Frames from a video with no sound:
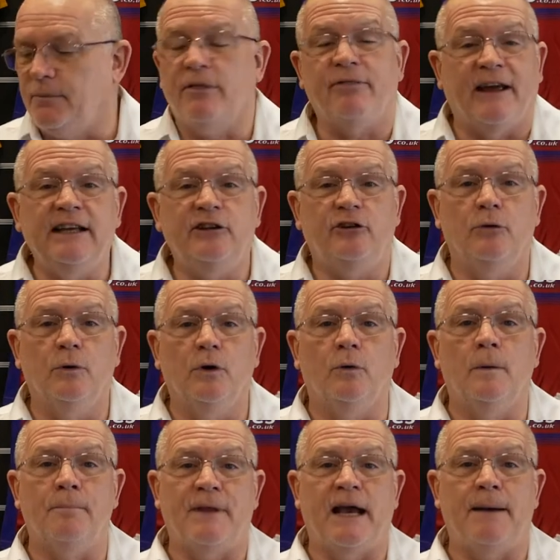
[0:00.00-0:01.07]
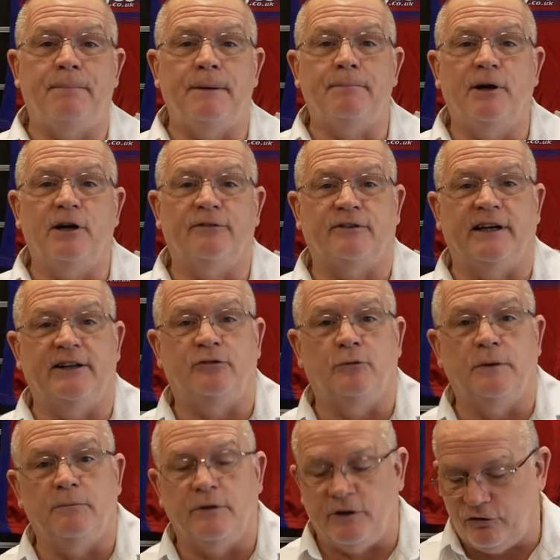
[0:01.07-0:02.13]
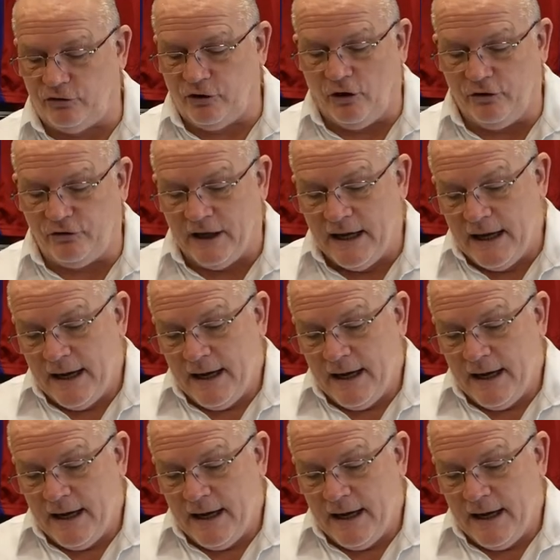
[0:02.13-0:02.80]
But thank you all. Happy birthday to In With The Shot.